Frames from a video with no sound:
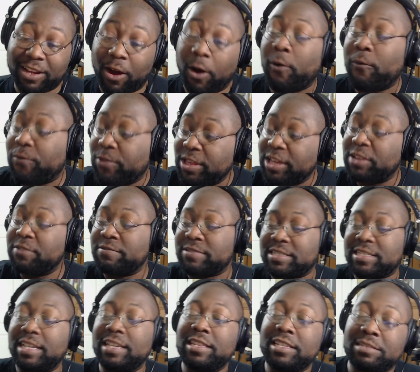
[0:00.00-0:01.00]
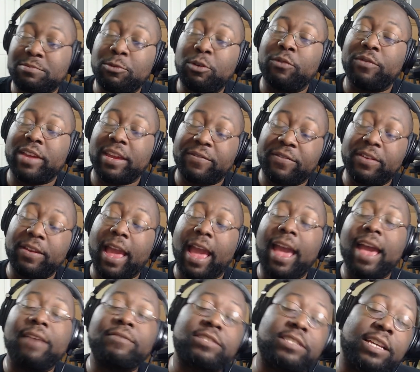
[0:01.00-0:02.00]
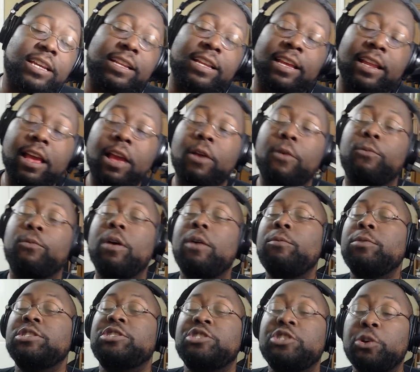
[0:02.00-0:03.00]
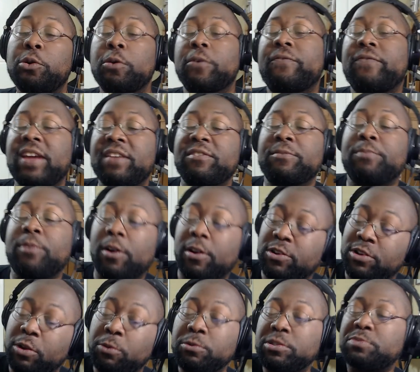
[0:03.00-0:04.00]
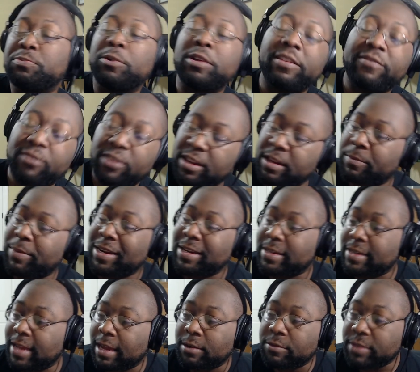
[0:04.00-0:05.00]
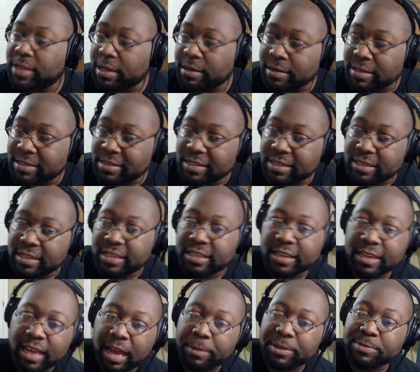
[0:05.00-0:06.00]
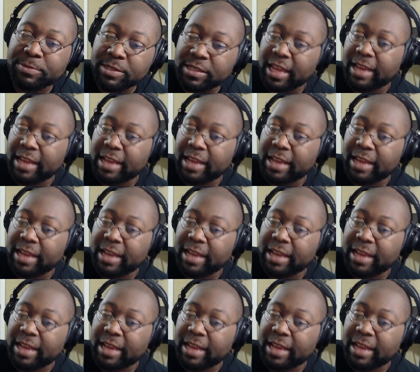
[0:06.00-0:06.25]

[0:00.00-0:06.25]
Hopefully, you've seen this movie. If you have seen it, what was your favorite part? Don't spoil it for anybody down there in, in, the, in the, comments. But